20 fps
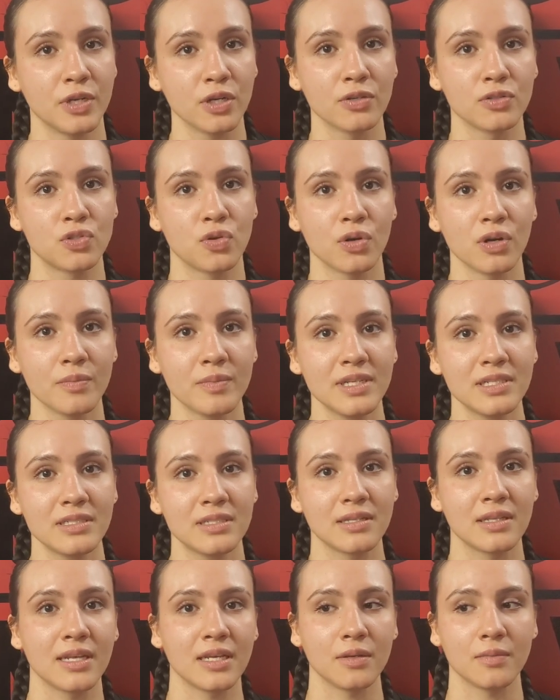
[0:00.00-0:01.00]
bigger
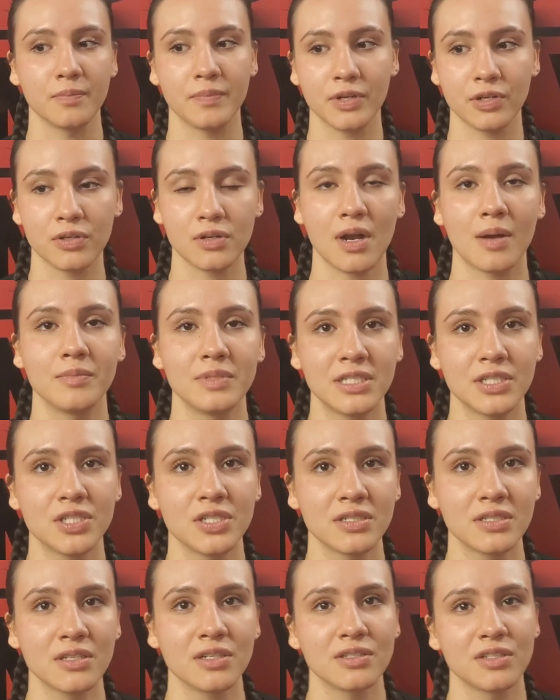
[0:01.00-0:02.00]
tournaments and like bigger
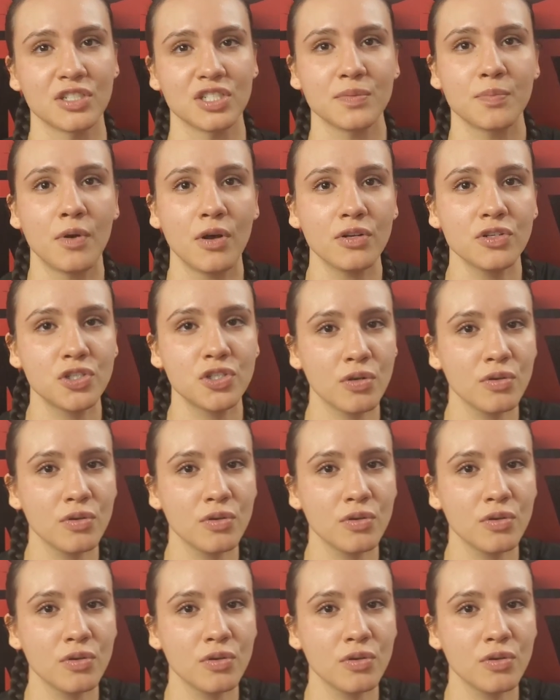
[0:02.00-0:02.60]
competitions because the small hmm.